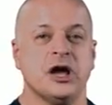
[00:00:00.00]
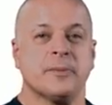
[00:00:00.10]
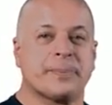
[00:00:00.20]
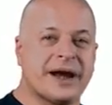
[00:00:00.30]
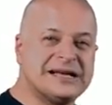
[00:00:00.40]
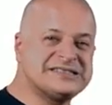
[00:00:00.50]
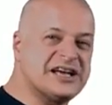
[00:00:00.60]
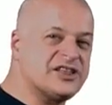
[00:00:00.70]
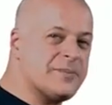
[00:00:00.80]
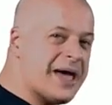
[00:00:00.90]
press
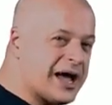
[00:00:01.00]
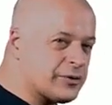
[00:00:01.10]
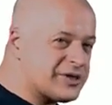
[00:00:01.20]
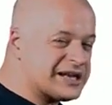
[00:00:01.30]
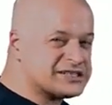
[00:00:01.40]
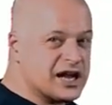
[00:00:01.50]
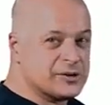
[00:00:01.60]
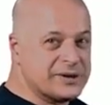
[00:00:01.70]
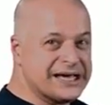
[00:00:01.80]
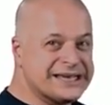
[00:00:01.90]
on the back with that tongue
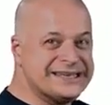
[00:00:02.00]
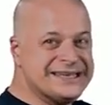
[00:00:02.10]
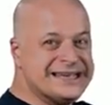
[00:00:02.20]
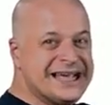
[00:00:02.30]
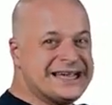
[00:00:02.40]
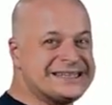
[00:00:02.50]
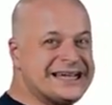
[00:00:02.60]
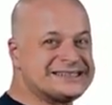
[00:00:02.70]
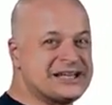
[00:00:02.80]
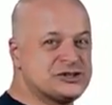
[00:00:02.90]
blade, and
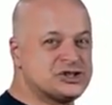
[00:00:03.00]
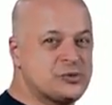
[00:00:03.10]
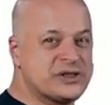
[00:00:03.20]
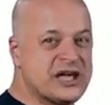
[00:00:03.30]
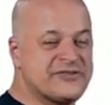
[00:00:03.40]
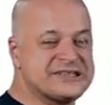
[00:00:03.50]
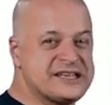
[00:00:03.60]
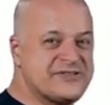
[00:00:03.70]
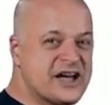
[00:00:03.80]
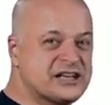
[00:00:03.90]
that tells you whether you have a
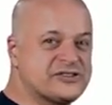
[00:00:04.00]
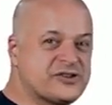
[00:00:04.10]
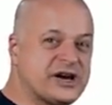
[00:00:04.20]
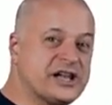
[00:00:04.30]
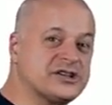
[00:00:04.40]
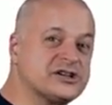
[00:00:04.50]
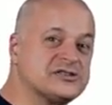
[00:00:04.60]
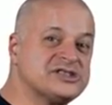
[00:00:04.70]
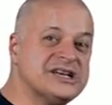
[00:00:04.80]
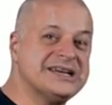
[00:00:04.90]
defect of cranial
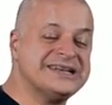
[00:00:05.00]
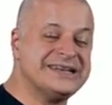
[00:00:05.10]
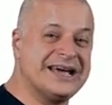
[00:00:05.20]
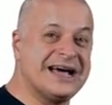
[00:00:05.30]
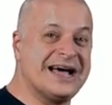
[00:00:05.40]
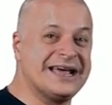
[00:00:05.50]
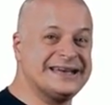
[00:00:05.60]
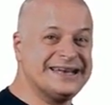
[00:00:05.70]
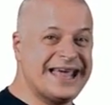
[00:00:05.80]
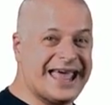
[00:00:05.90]
nerves
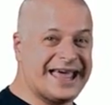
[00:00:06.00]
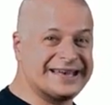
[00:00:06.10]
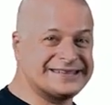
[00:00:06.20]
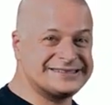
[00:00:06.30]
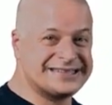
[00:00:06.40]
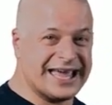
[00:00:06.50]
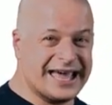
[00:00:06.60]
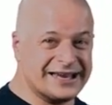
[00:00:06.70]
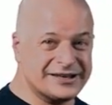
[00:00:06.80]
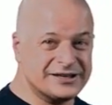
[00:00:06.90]
9 and
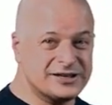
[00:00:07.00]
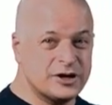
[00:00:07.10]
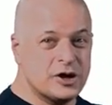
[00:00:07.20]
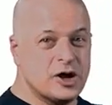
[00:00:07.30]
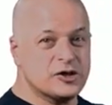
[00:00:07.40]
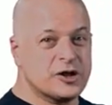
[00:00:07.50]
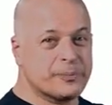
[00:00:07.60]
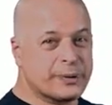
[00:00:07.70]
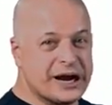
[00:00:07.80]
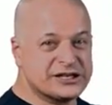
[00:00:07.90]
10. The
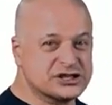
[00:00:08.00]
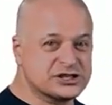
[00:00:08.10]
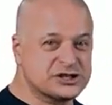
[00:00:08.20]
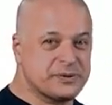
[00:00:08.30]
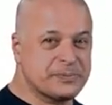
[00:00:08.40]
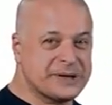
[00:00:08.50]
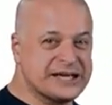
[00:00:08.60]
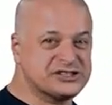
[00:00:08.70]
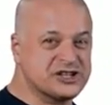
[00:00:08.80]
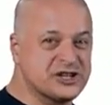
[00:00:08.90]
pressure should be
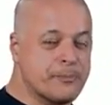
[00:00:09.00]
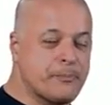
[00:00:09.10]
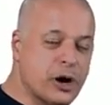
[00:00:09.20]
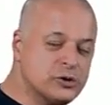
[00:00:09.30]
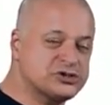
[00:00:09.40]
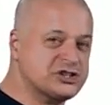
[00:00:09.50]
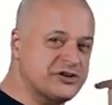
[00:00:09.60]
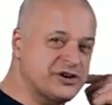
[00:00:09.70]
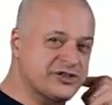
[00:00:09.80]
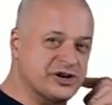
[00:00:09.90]
placed on the
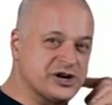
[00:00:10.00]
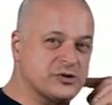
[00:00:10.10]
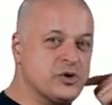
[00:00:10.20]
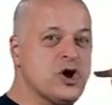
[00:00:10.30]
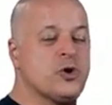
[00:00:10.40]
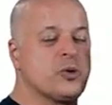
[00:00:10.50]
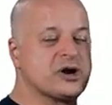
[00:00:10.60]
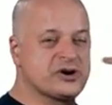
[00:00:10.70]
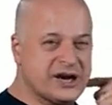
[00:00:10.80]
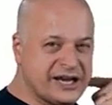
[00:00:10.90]
posterior third, where
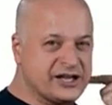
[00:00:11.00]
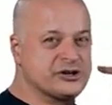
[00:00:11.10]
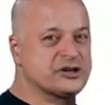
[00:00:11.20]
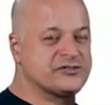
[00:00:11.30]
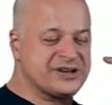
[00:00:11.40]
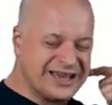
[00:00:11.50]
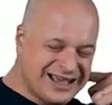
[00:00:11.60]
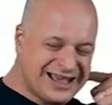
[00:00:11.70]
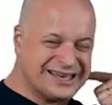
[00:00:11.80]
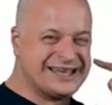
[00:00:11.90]
cranial nerve
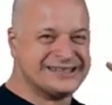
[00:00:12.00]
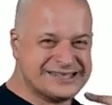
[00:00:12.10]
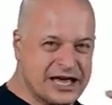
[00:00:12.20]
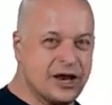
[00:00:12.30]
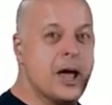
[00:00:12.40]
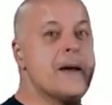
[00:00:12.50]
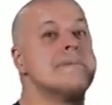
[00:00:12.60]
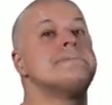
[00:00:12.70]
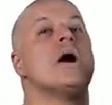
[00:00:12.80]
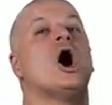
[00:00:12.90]
9 and 10.
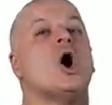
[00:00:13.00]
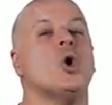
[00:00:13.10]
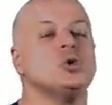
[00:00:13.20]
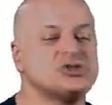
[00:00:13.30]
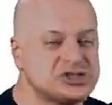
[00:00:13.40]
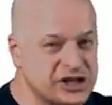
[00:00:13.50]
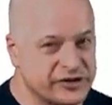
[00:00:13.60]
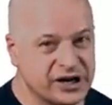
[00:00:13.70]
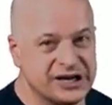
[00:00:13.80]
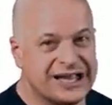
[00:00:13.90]
Posterior.